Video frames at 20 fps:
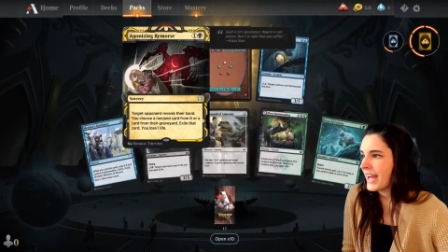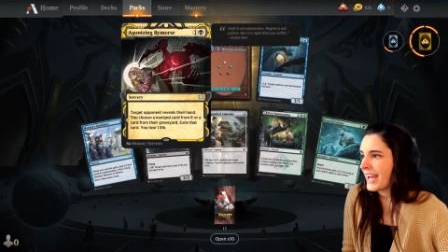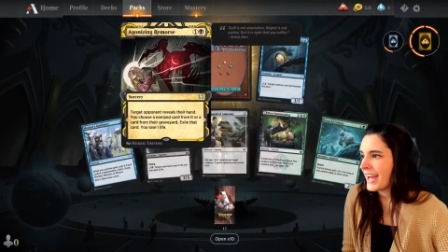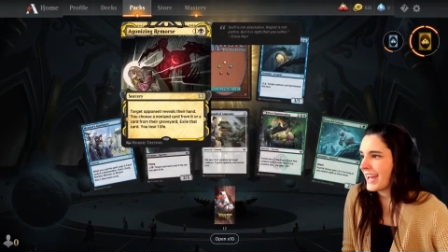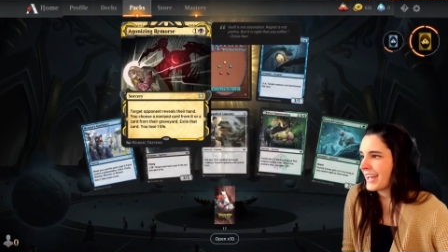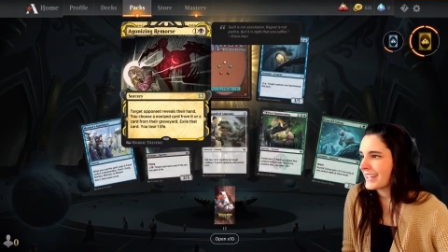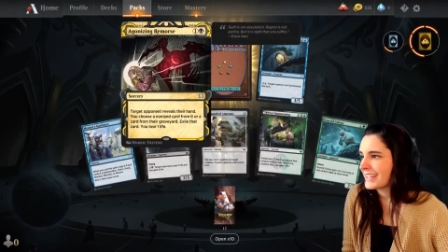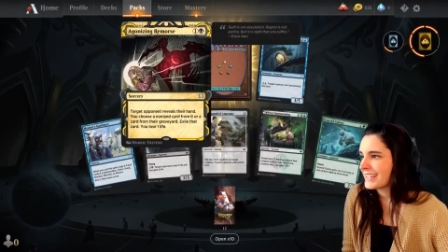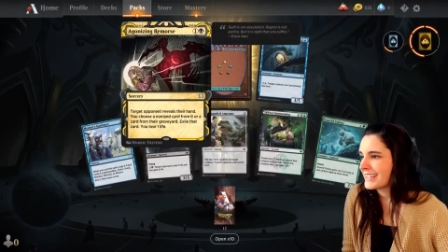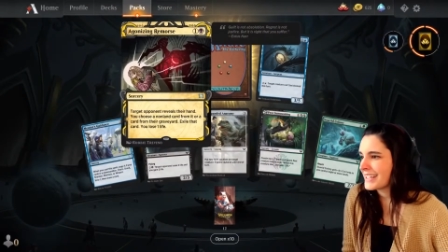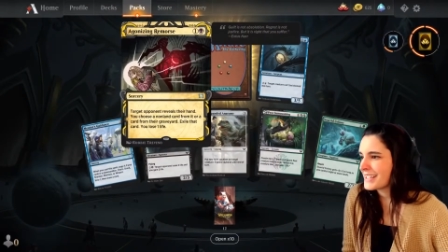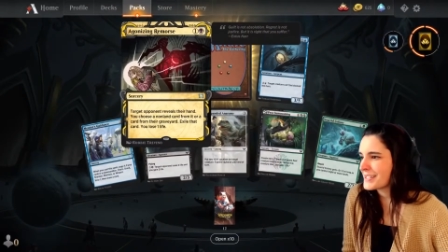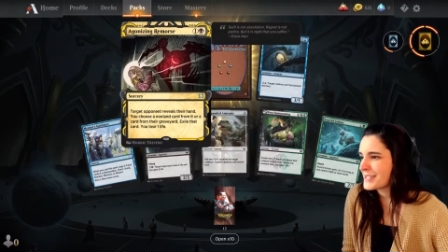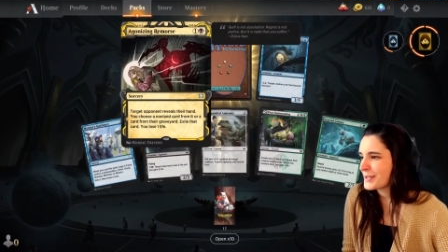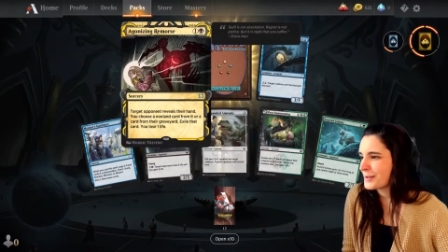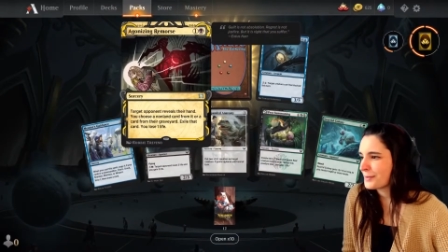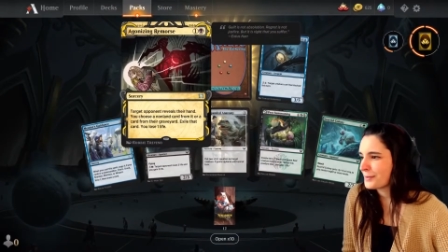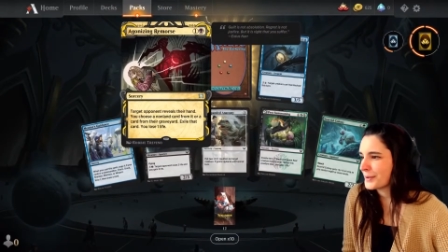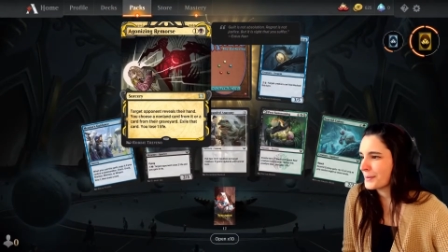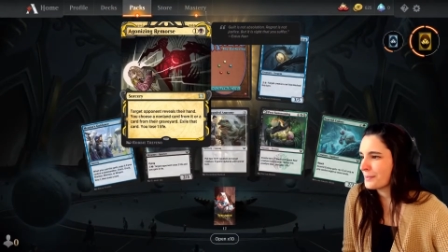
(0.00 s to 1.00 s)

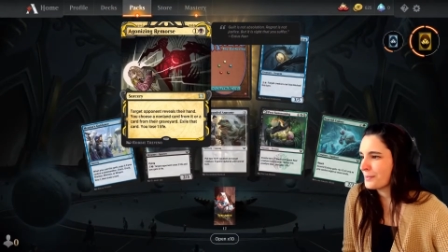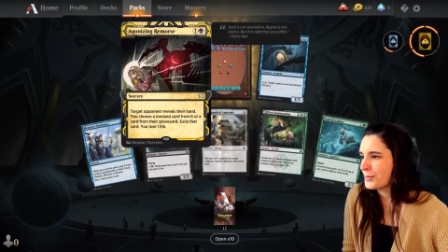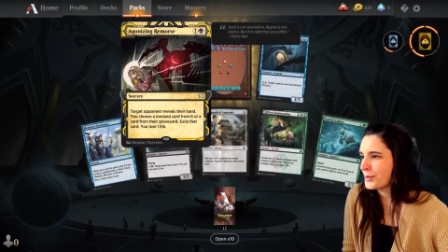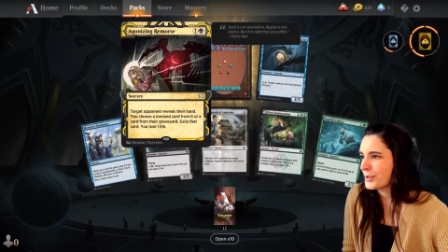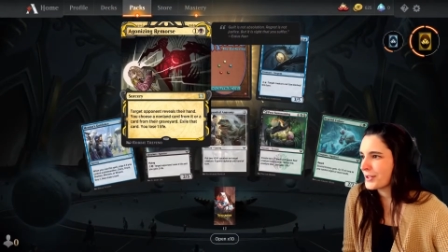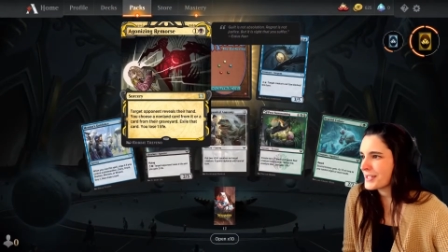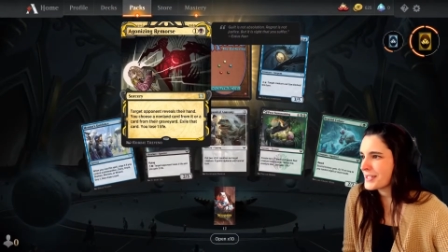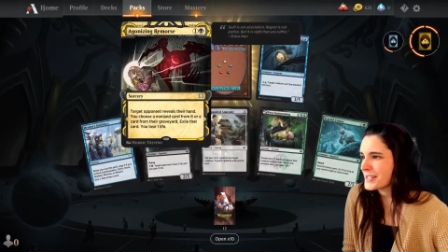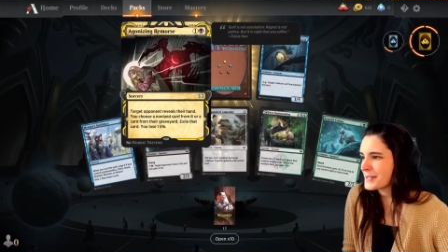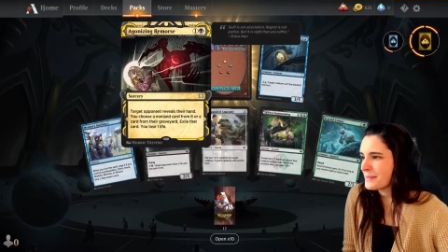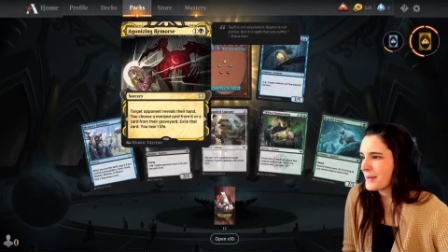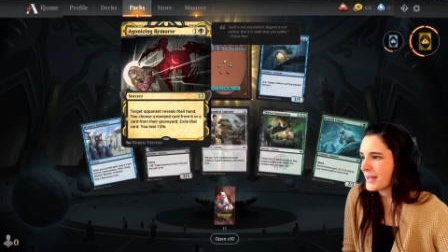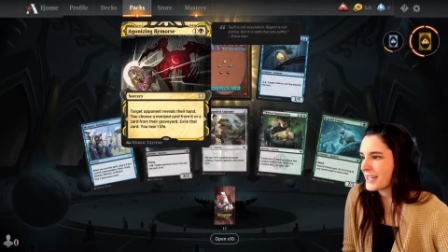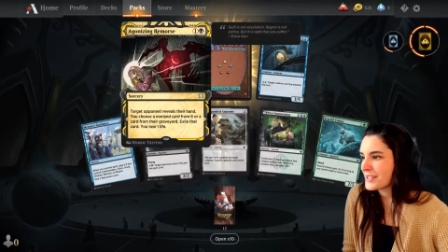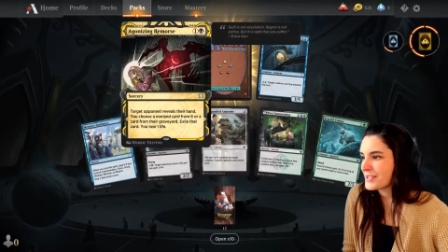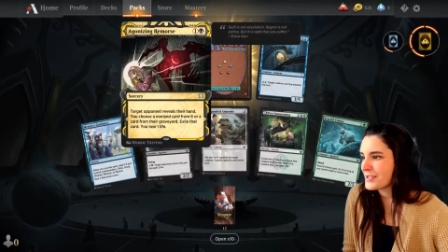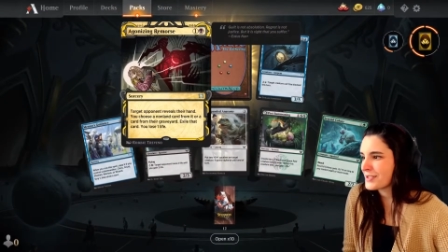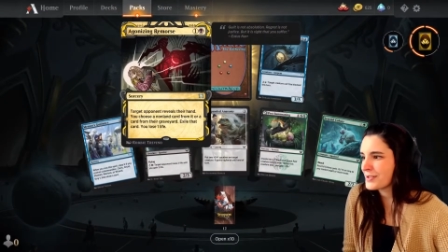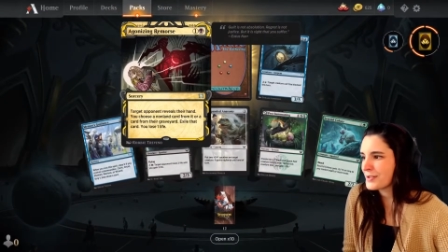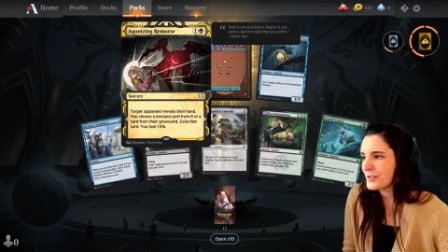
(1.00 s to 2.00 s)
Agonizing Remorse, pay
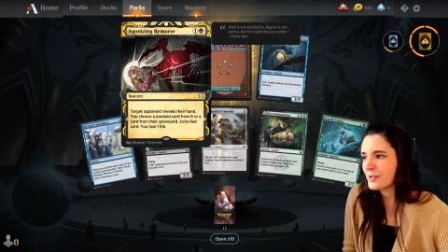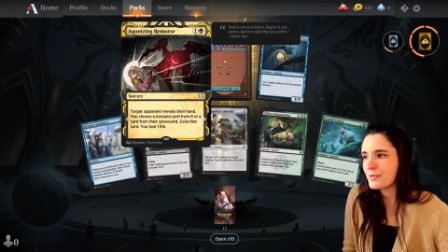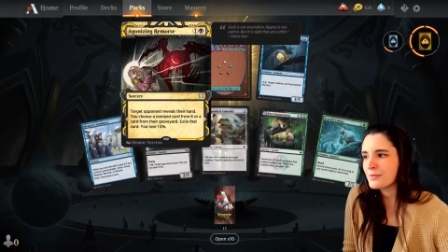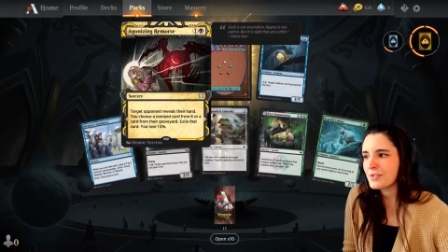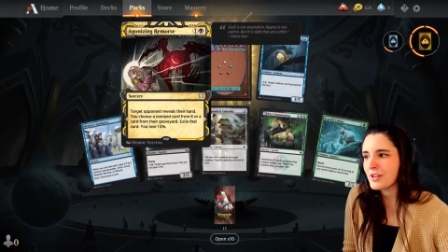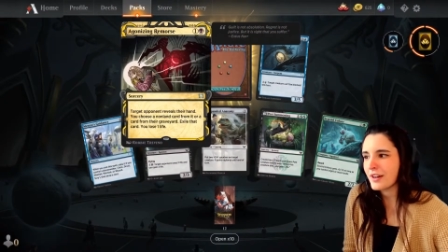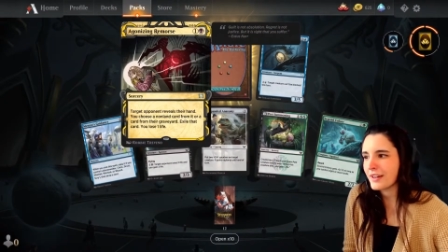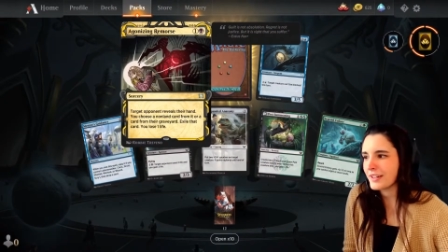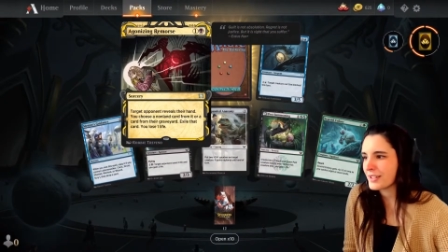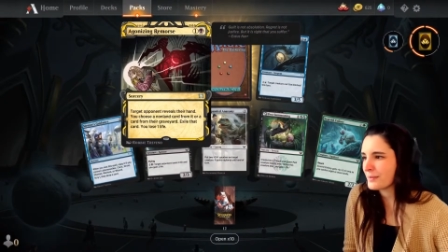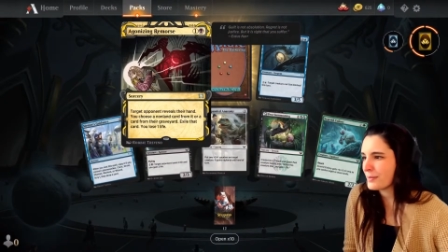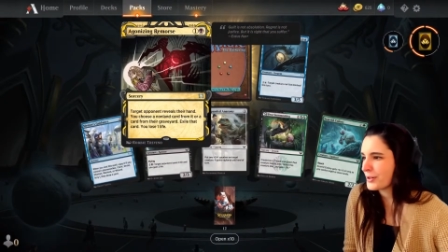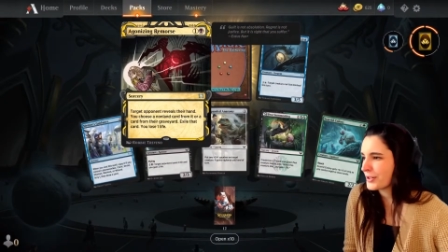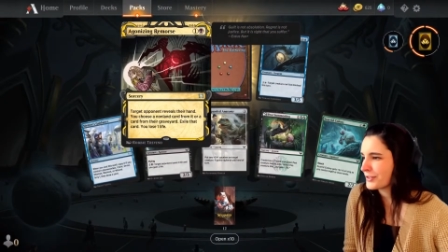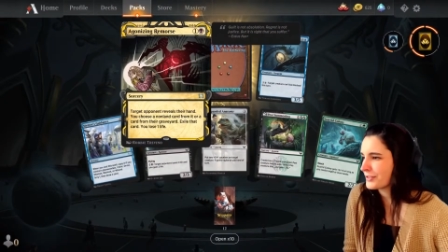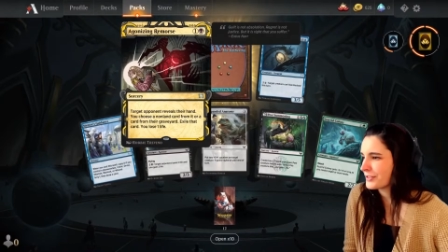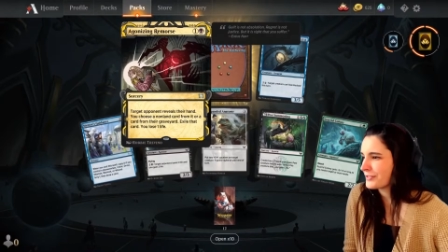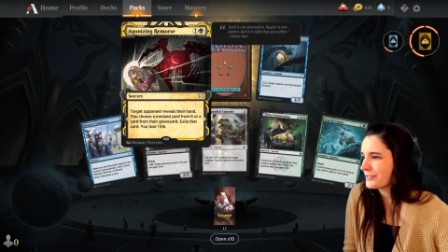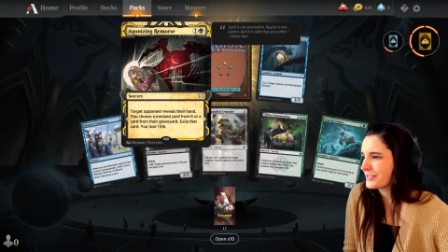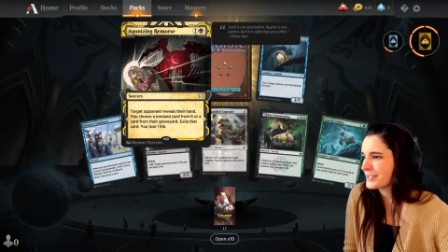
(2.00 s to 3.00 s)
2, target
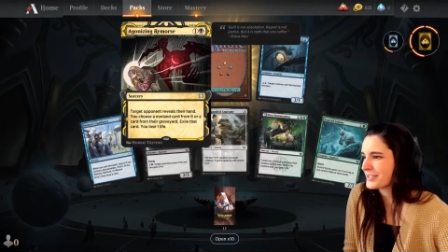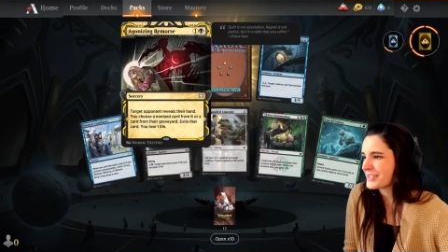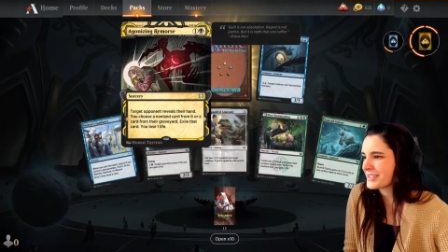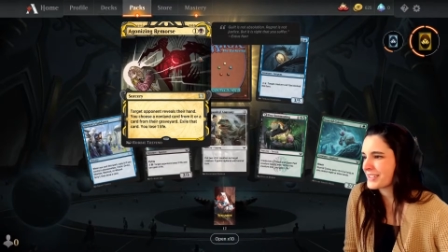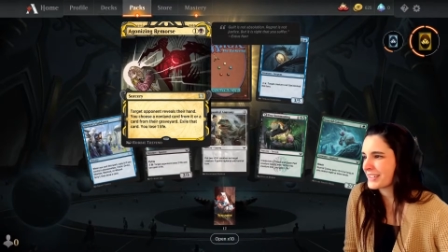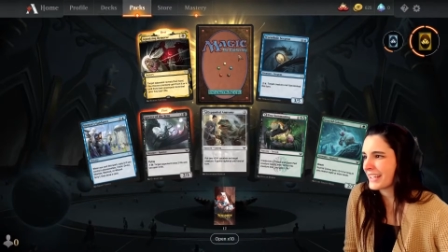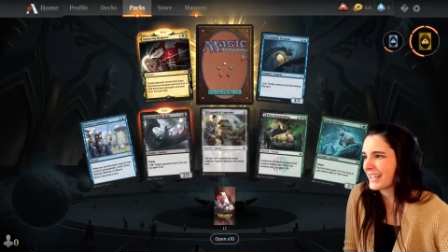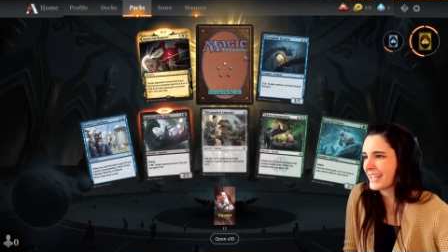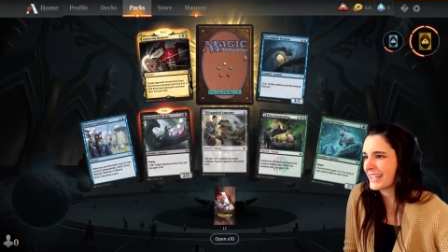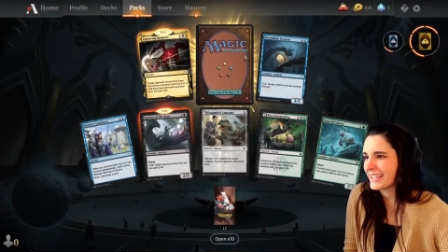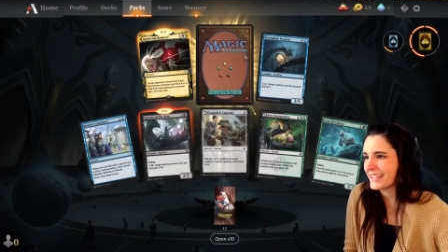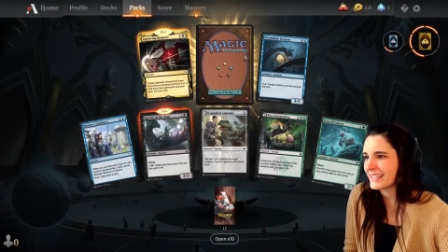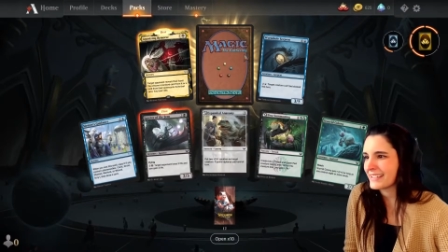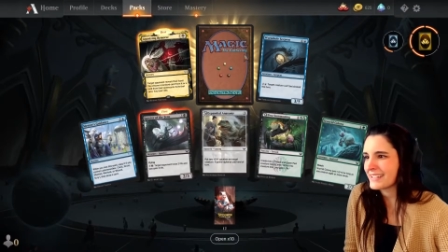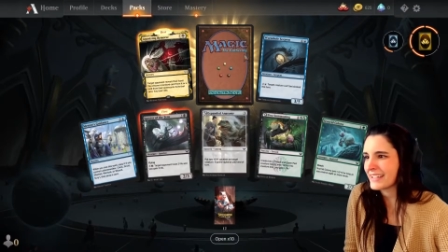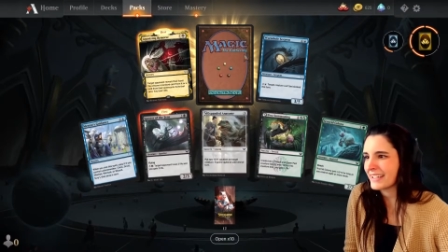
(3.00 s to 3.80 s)
opponent reveals their hand.